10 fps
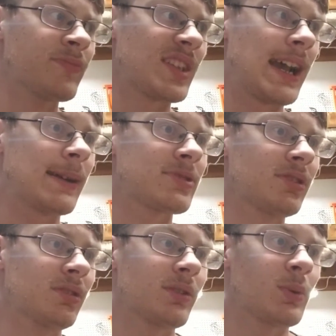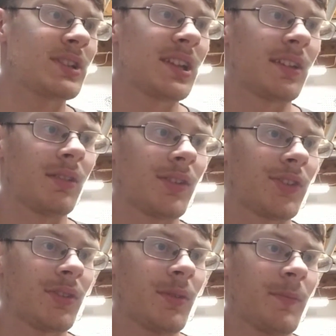Absolutely
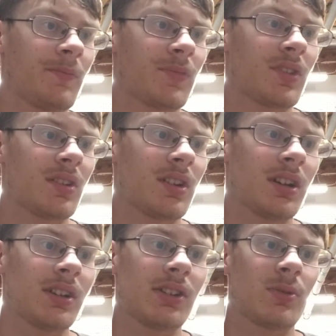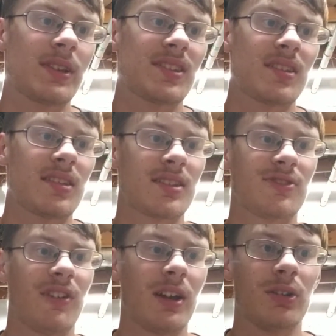ridiculous. Another reason that this
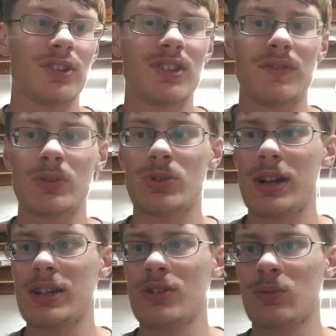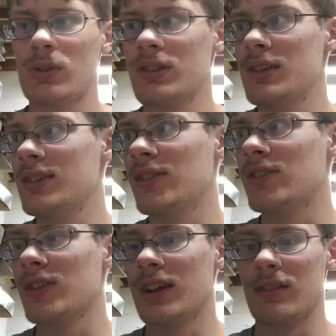failed is if you try to use one of these
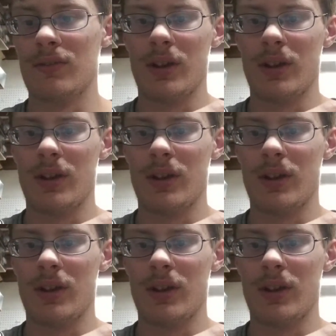inside of